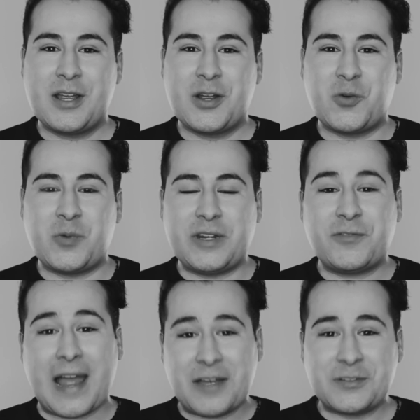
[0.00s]
we
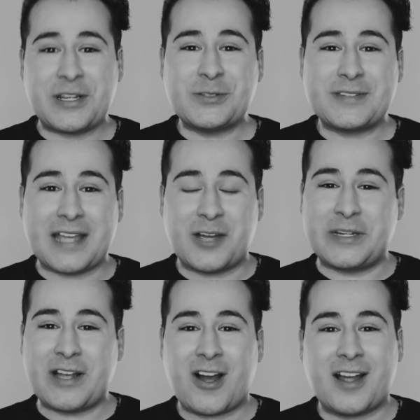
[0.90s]
found out that
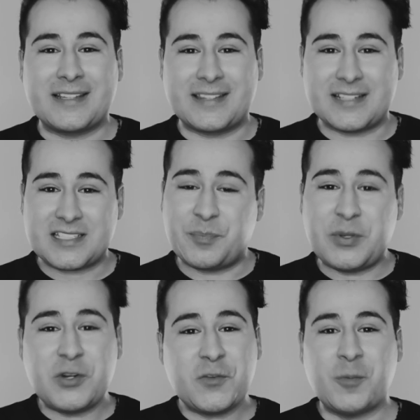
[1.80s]
we got this
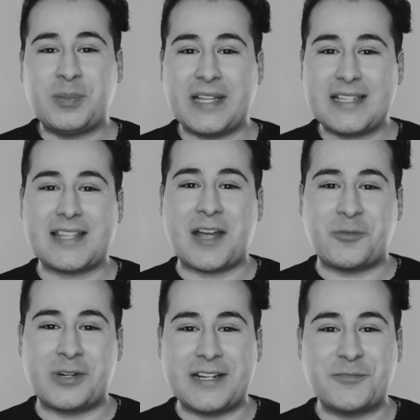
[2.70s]
beautiful place that
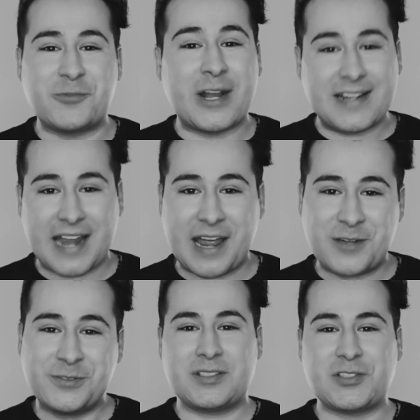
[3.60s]
we're in right
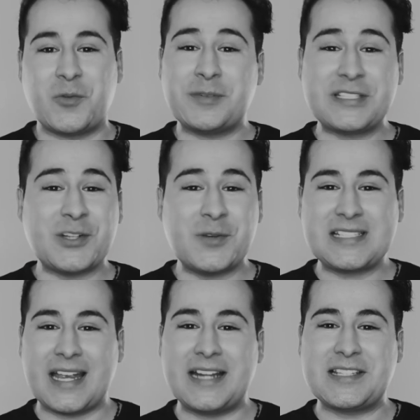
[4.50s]
now. So we were so
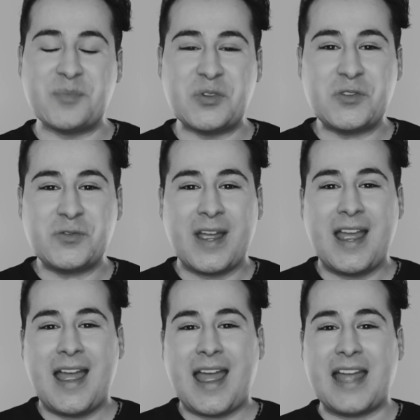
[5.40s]
excited to move
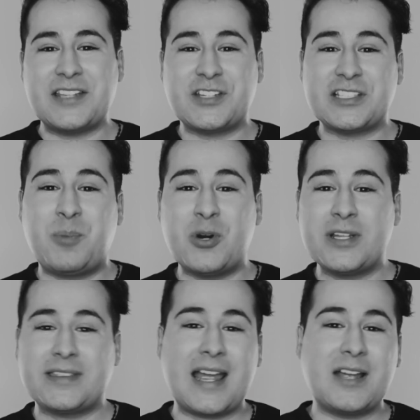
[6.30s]
and just
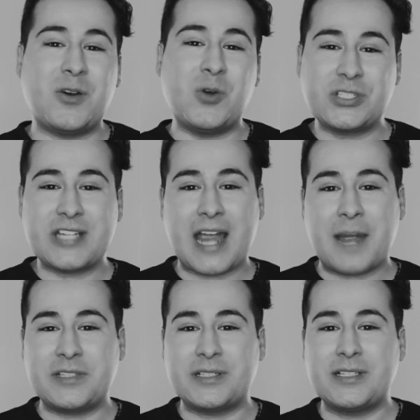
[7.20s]
put that old
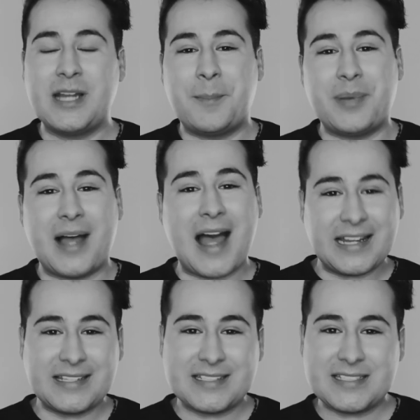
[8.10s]
chapter
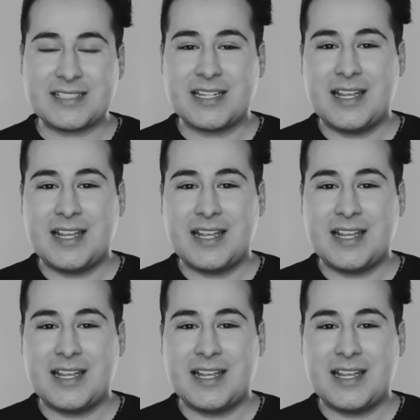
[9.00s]
behind us